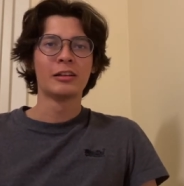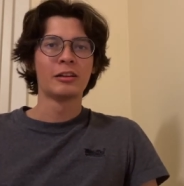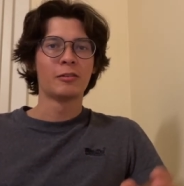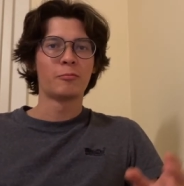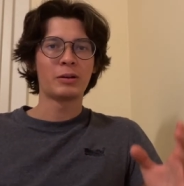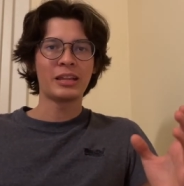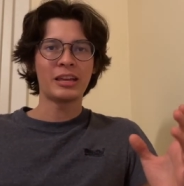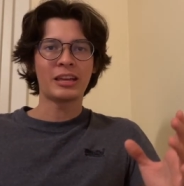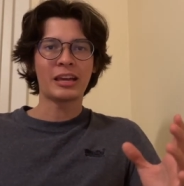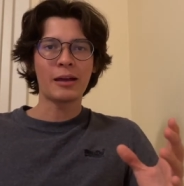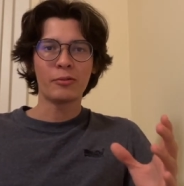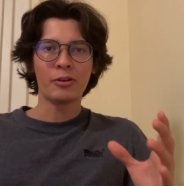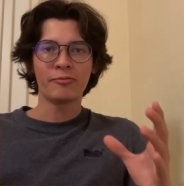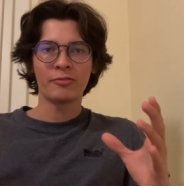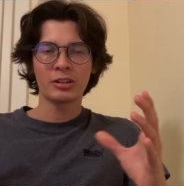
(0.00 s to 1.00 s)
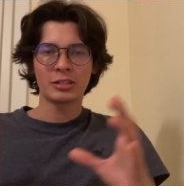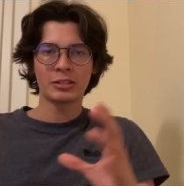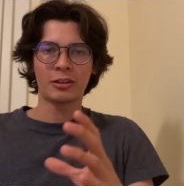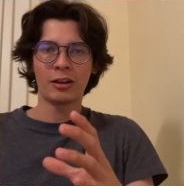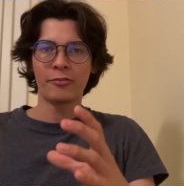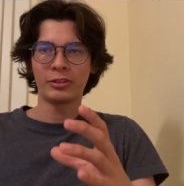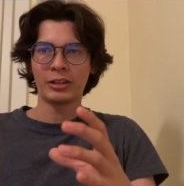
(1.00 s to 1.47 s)
when he came on versus
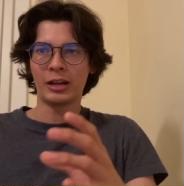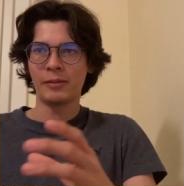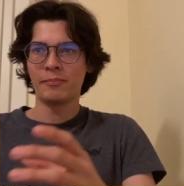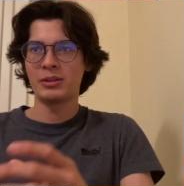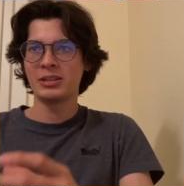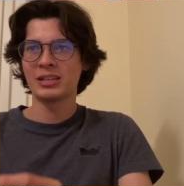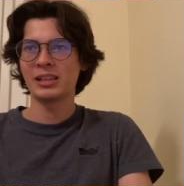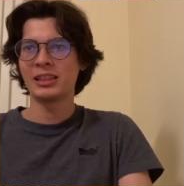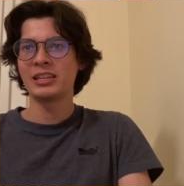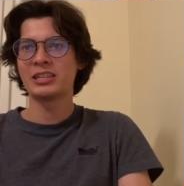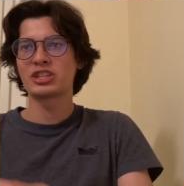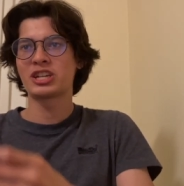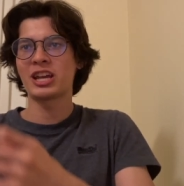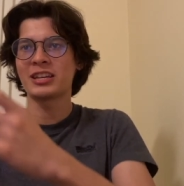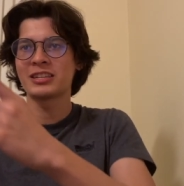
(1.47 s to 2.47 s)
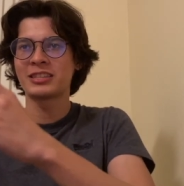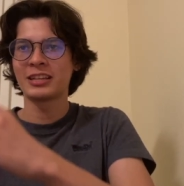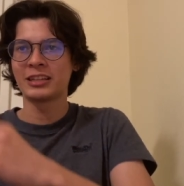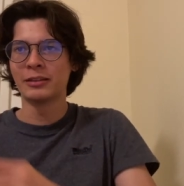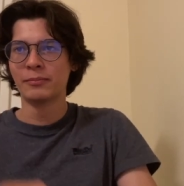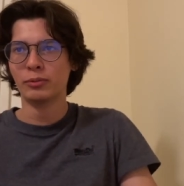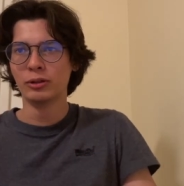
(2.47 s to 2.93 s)
Hoffenheim, he's at least
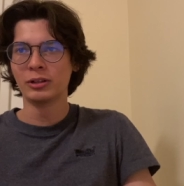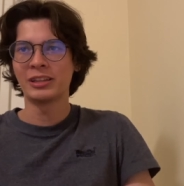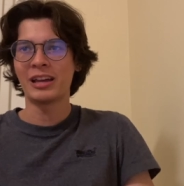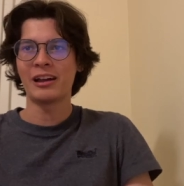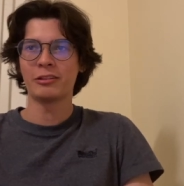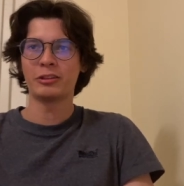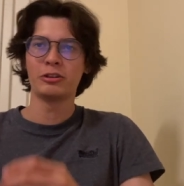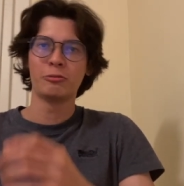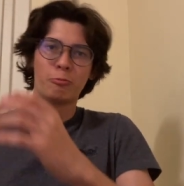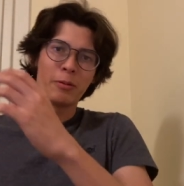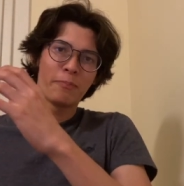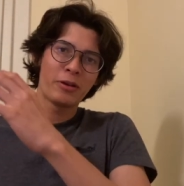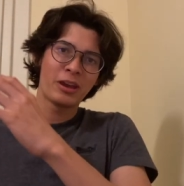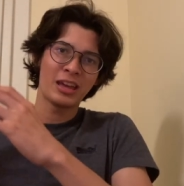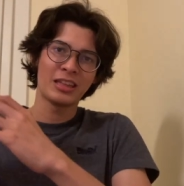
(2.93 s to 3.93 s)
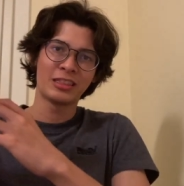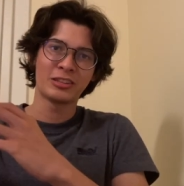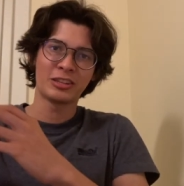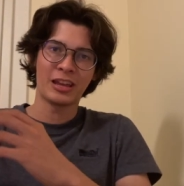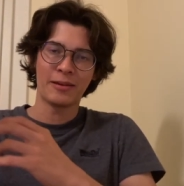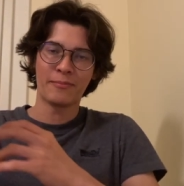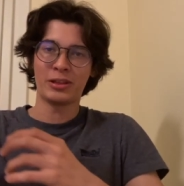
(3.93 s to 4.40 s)
chesting the ball down. You whip it
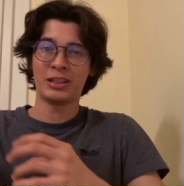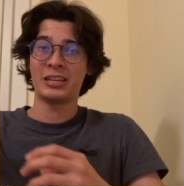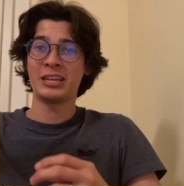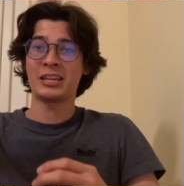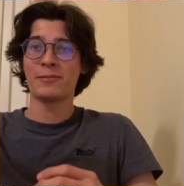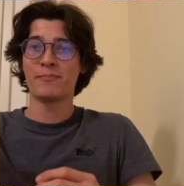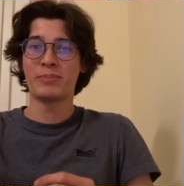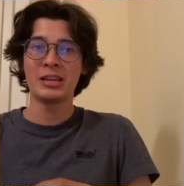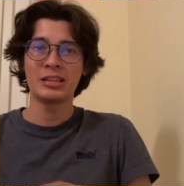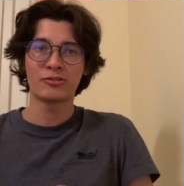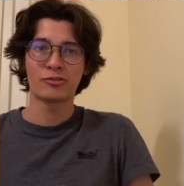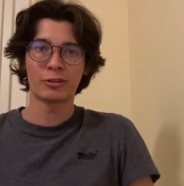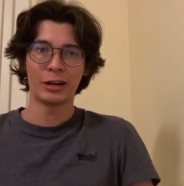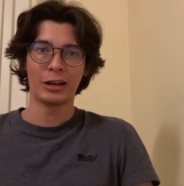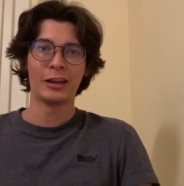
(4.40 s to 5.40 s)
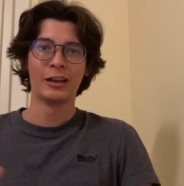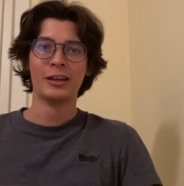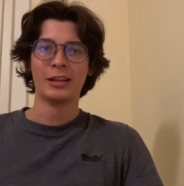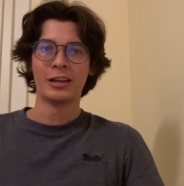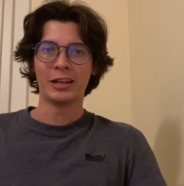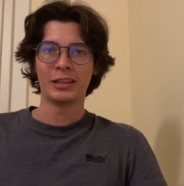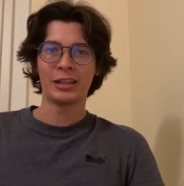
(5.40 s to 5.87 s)
into him and he competes for it.
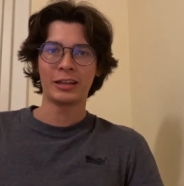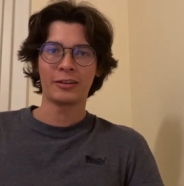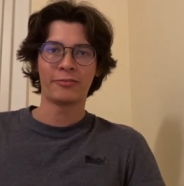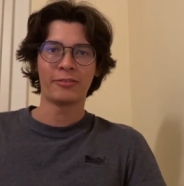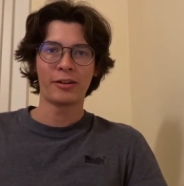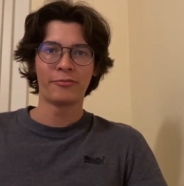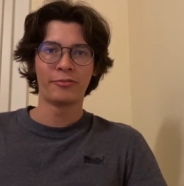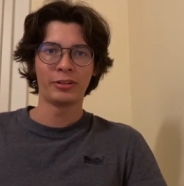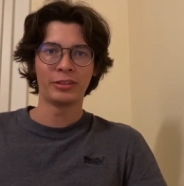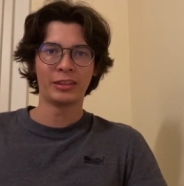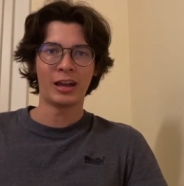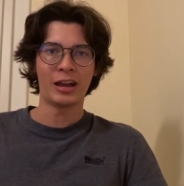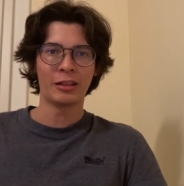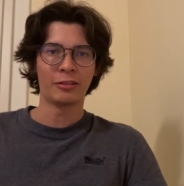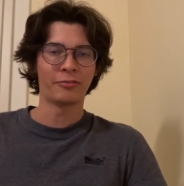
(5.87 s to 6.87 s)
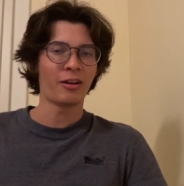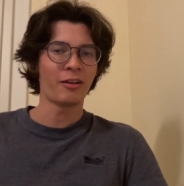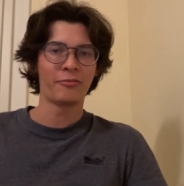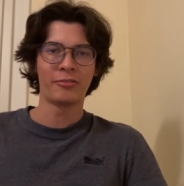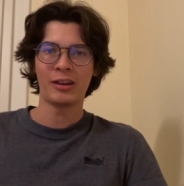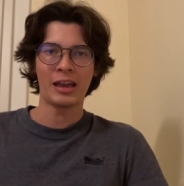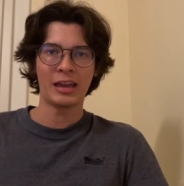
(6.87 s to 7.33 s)
Unlike five foot nine,
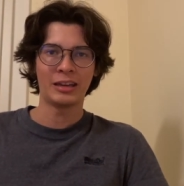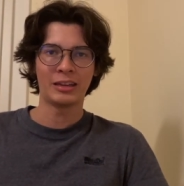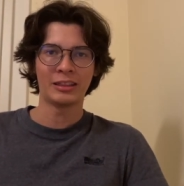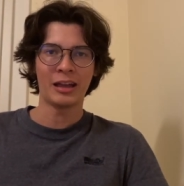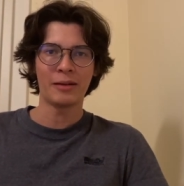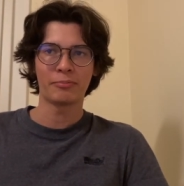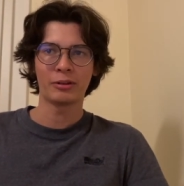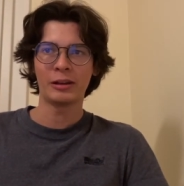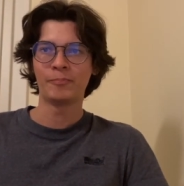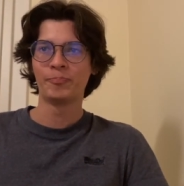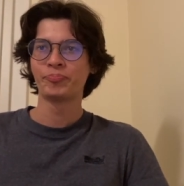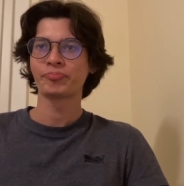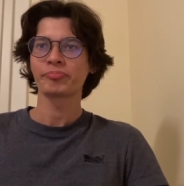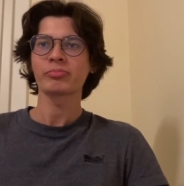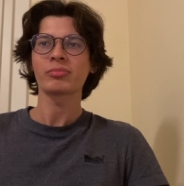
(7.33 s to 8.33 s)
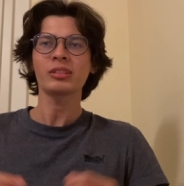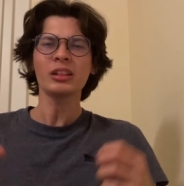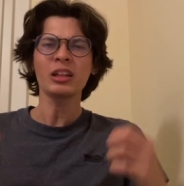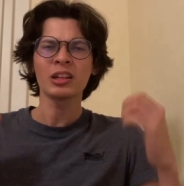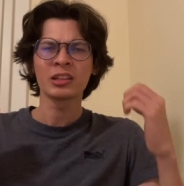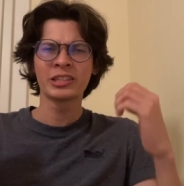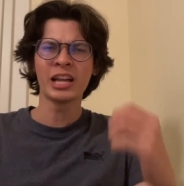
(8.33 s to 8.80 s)
five foot eight Gnabry,
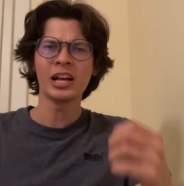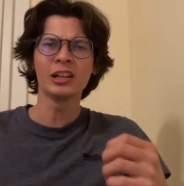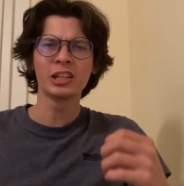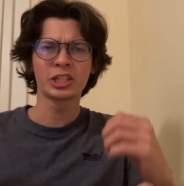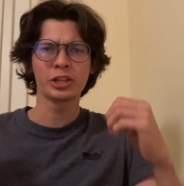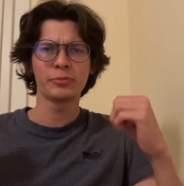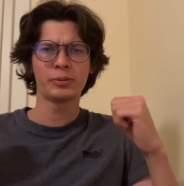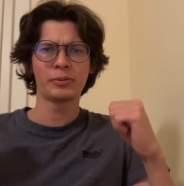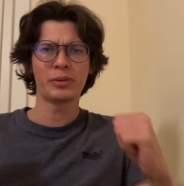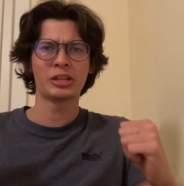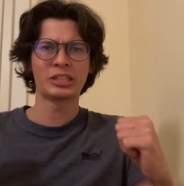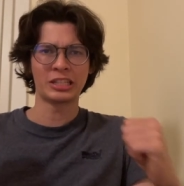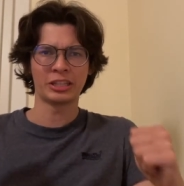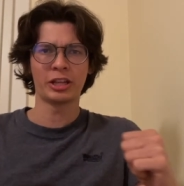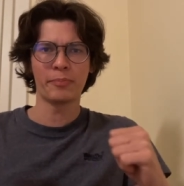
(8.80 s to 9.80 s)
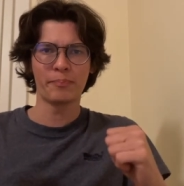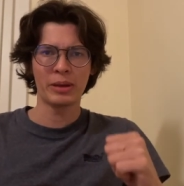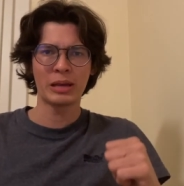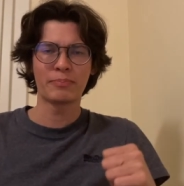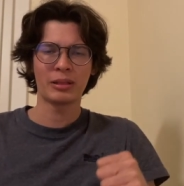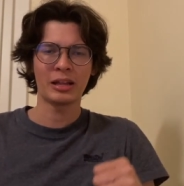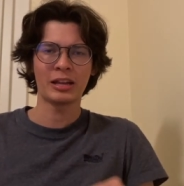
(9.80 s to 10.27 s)
Tel Chupo Merting, they're
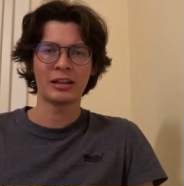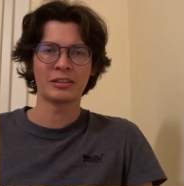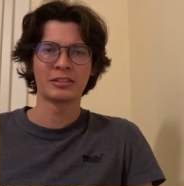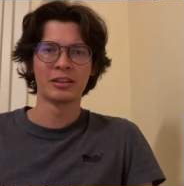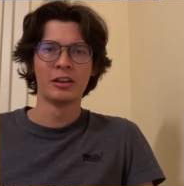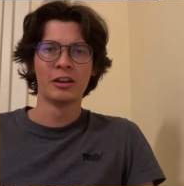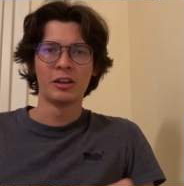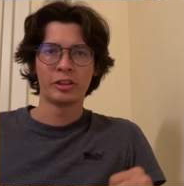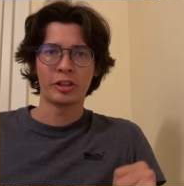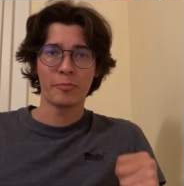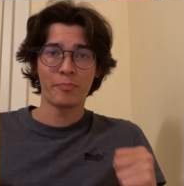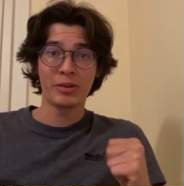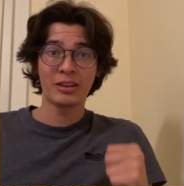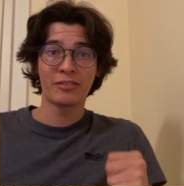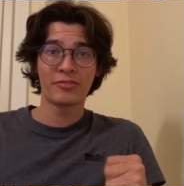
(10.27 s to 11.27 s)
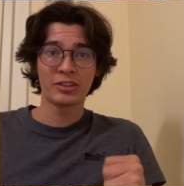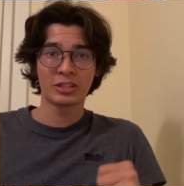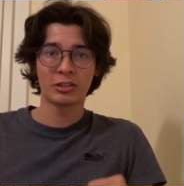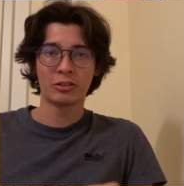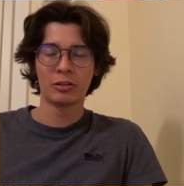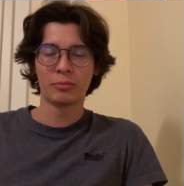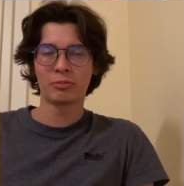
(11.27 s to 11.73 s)
big players. They're big
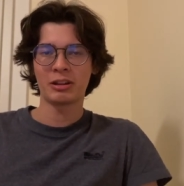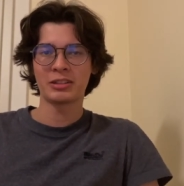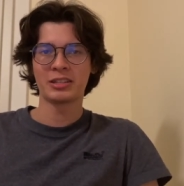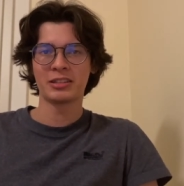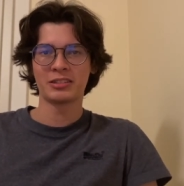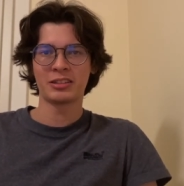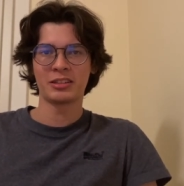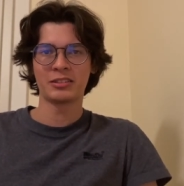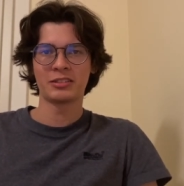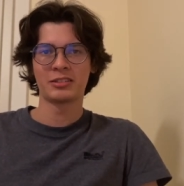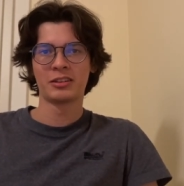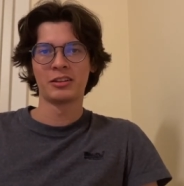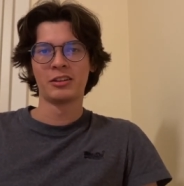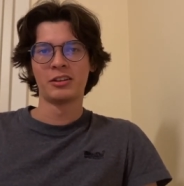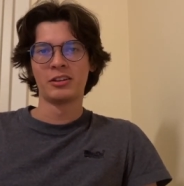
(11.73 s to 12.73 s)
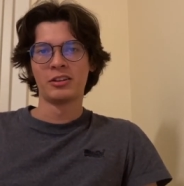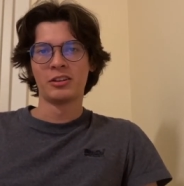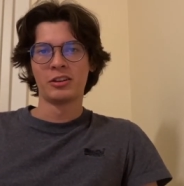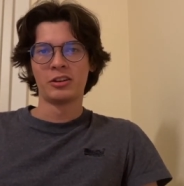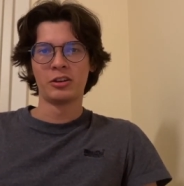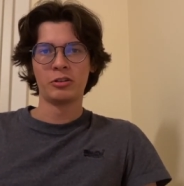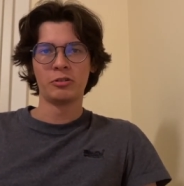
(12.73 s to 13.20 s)
physical presences
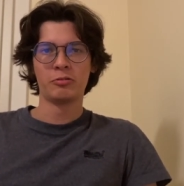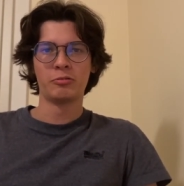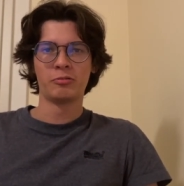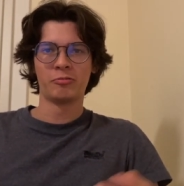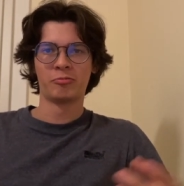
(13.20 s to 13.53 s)
who